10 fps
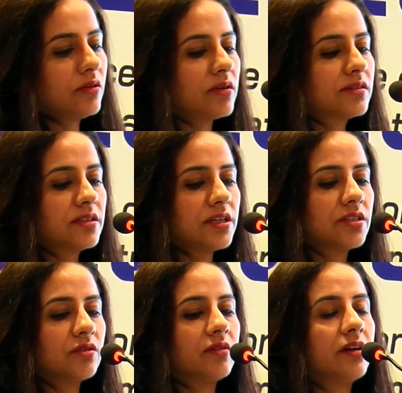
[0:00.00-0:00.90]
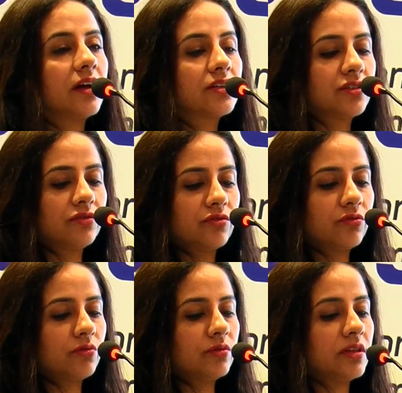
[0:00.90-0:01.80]
the oxidation or reduction
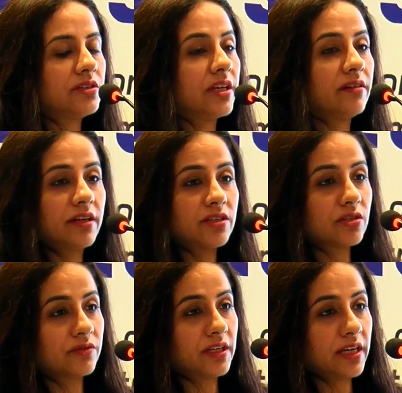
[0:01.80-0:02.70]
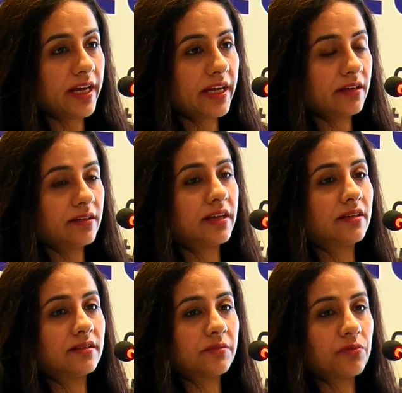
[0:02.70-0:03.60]
through the generation of the light. That
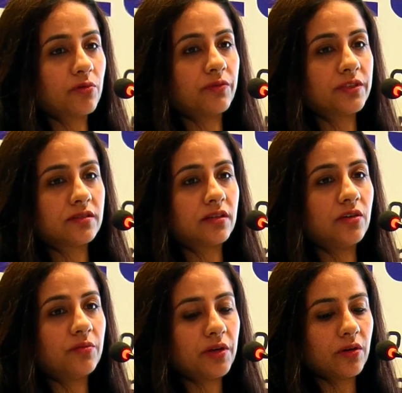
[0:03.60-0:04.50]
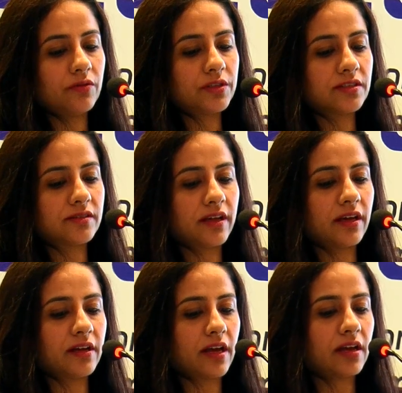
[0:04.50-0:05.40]
is a probe which is a luminol which is
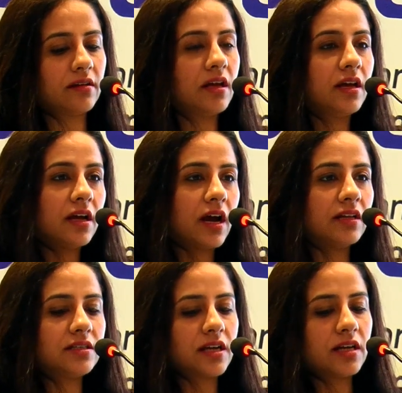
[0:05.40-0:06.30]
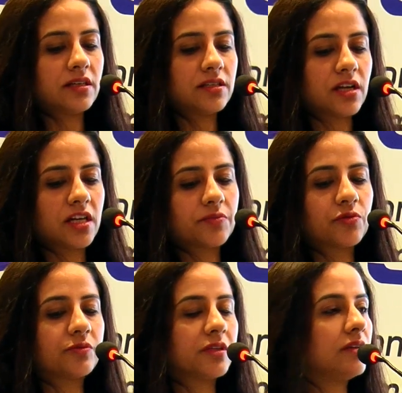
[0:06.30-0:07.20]
there, and uncharged and charged
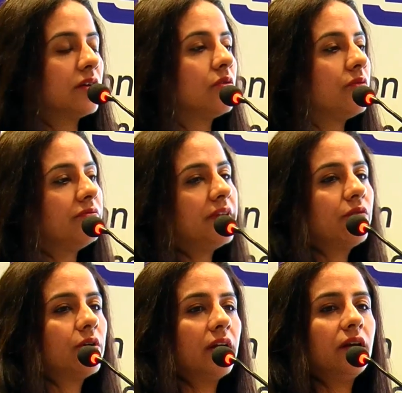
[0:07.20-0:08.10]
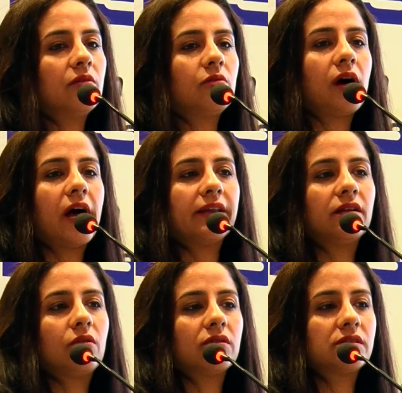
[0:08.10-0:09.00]
probes would undergo
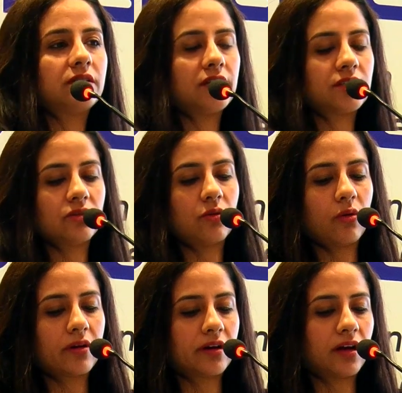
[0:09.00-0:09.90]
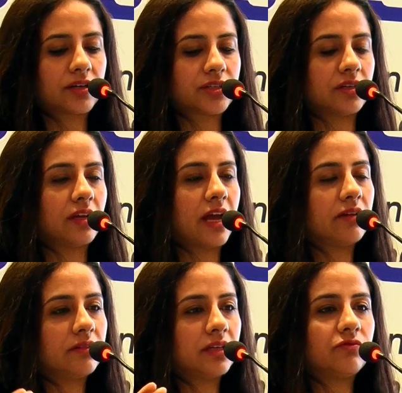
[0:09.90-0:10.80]
either oxidation or reduction,
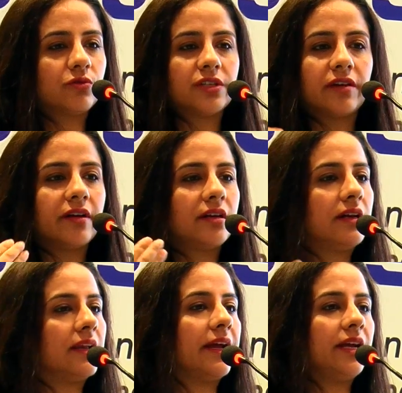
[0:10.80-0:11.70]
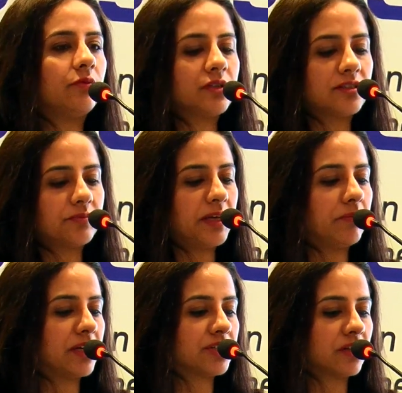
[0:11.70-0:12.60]
and they would generate a light which is being
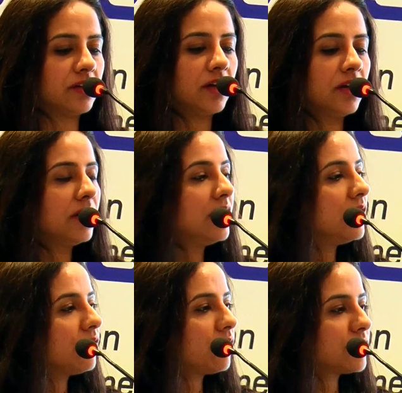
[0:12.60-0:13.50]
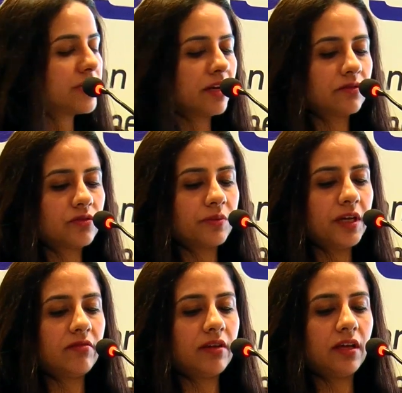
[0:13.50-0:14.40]
measured. Flow
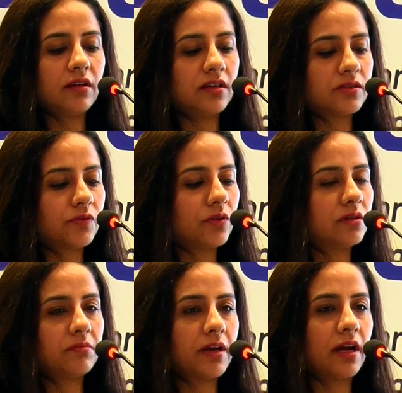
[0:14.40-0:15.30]
cytometry is for the